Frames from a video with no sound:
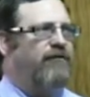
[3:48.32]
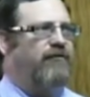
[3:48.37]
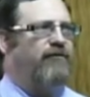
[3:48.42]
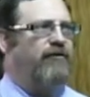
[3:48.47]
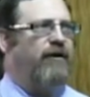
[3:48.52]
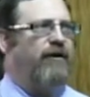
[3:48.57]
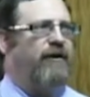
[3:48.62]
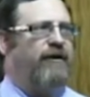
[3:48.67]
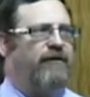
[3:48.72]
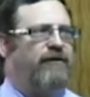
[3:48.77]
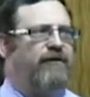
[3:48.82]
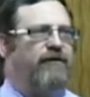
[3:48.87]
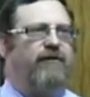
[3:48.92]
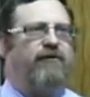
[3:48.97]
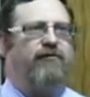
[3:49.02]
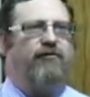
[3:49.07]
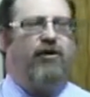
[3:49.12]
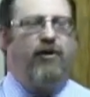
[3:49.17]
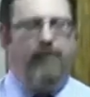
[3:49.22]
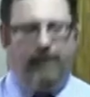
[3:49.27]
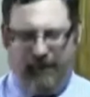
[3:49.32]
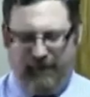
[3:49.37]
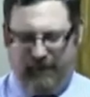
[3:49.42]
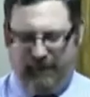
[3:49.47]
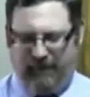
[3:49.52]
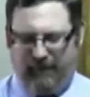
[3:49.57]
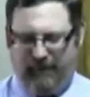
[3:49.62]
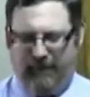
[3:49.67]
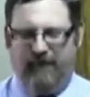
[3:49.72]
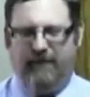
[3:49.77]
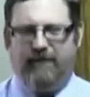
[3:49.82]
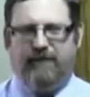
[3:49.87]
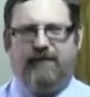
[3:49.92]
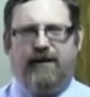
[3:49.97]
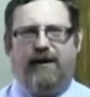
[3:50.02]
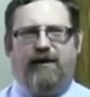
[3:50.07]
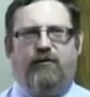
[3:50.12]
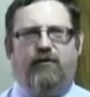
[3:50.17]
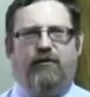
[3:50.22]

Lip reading: SARS determined they